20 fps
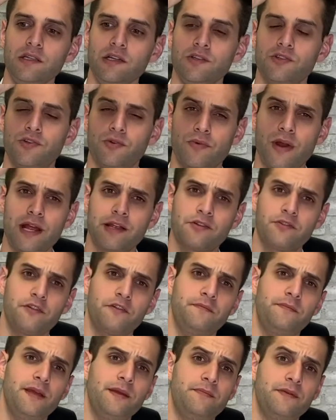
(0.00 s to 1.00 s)
director
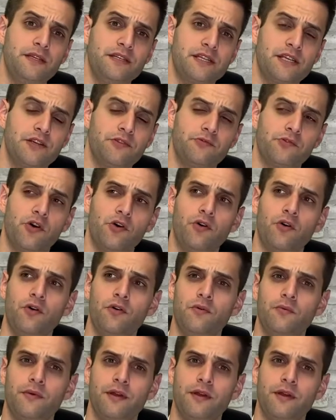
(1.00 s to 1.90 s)
of P P C role,